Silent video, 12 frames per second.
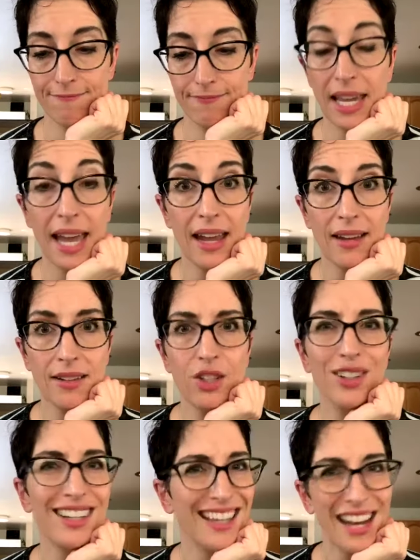Okay,
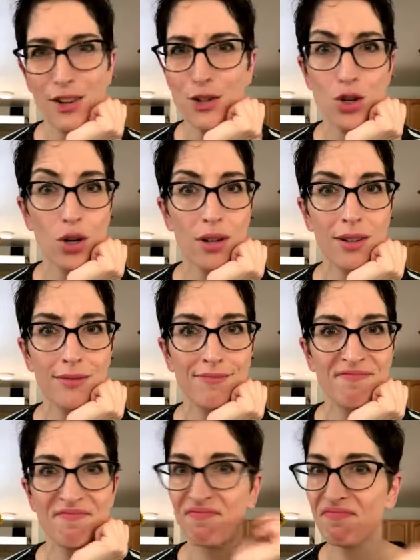you're gonna get out a journal,
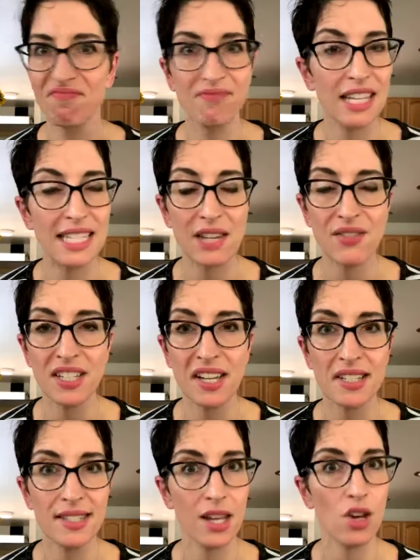
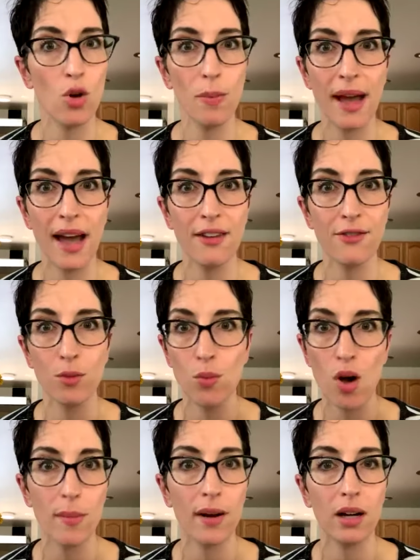79-cent notepad from
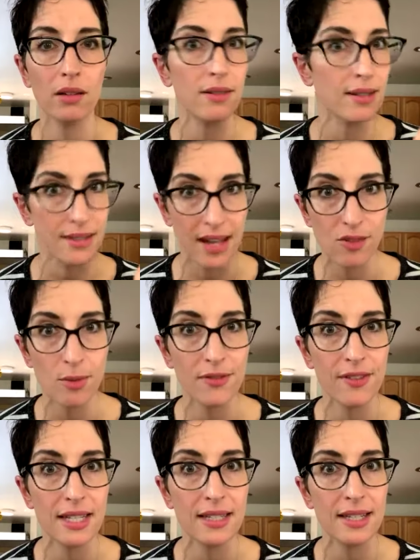Walmart, doesn't have to be
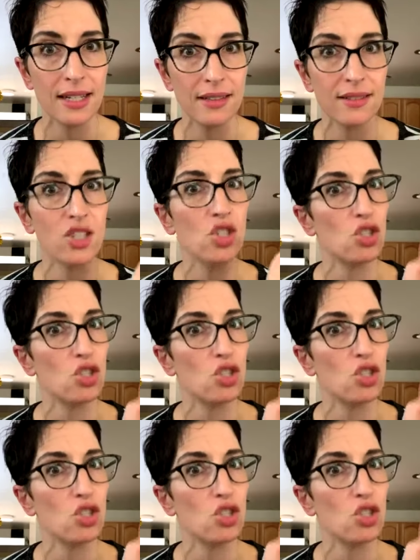fancy,